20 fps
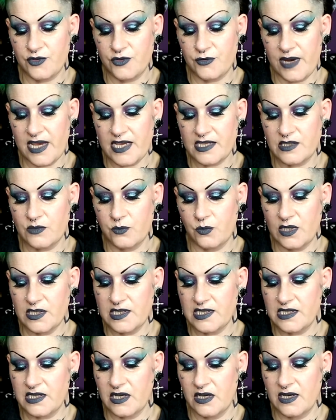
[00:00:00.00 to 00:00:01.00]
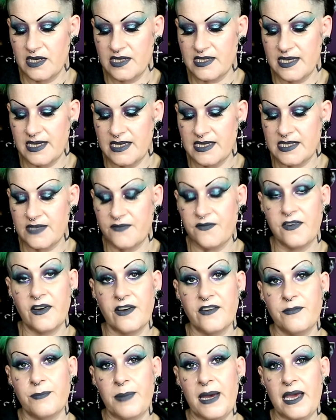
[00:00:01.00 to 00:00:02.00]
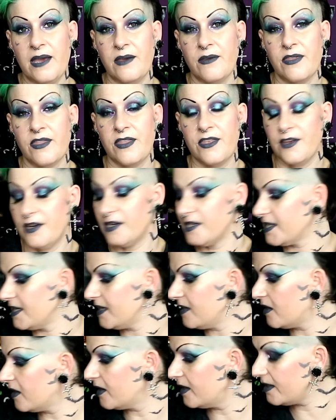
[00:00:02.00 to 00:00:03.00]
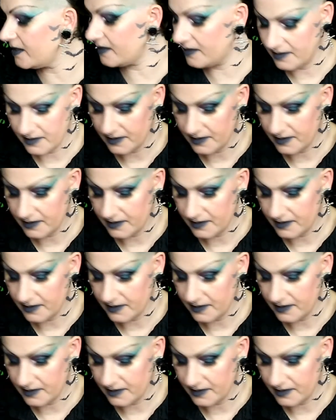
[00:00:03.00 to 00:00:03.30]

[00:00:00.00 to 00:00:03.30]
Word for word: dress, one size, is five pounds thirty-nine.